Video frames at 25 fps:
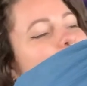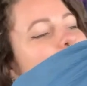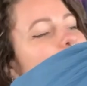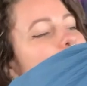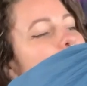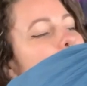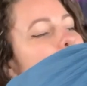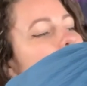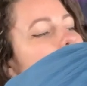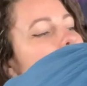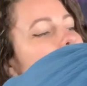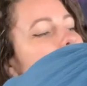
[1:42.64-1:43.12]

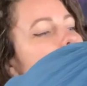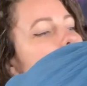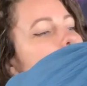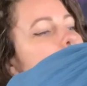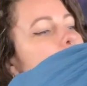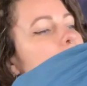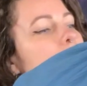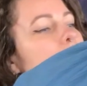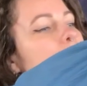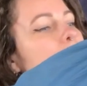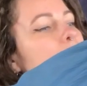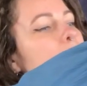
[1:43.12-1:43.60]
Oh my god,
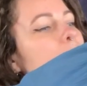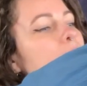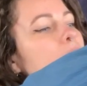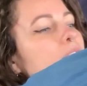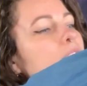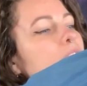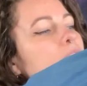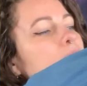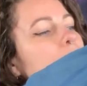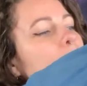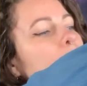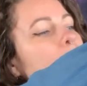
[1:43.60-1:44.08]
come on,
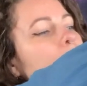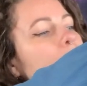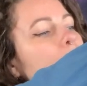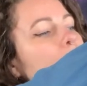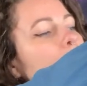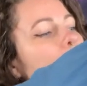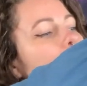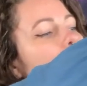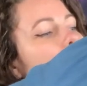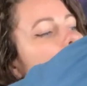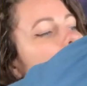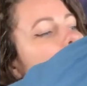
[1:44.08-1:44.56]
come on.
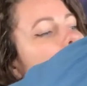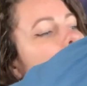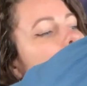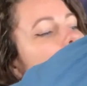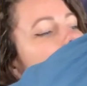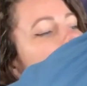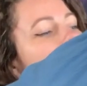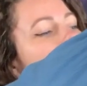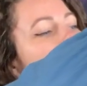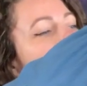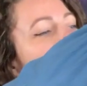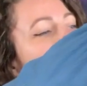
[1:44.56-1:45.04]

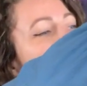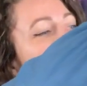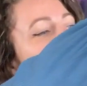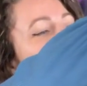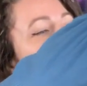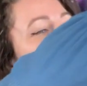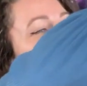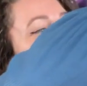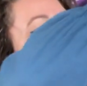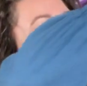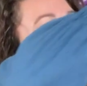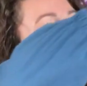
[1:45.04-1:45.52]

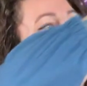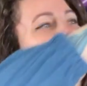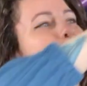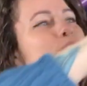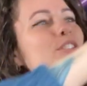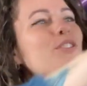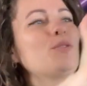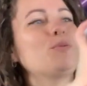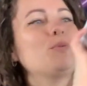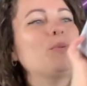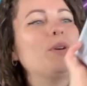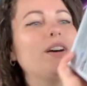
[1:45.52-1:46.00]
And the
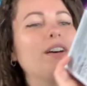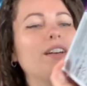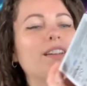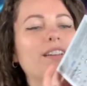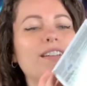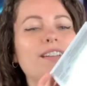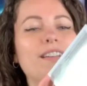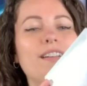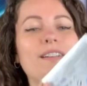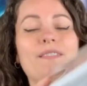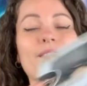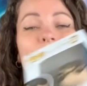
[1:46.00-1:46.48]
first
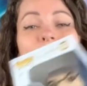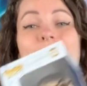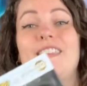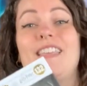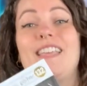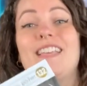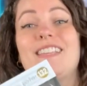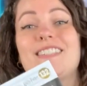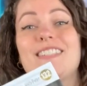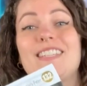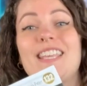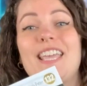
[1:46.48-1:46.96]
one
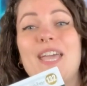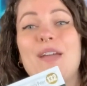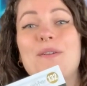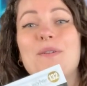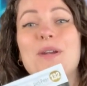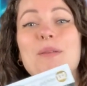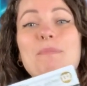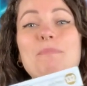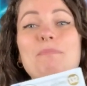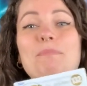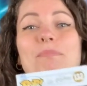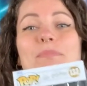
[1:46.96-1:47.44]
is
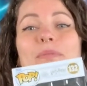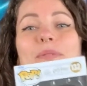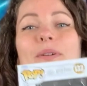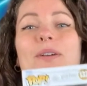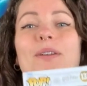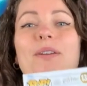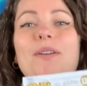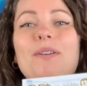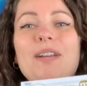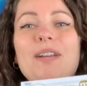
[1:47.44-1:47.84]
Harry Potter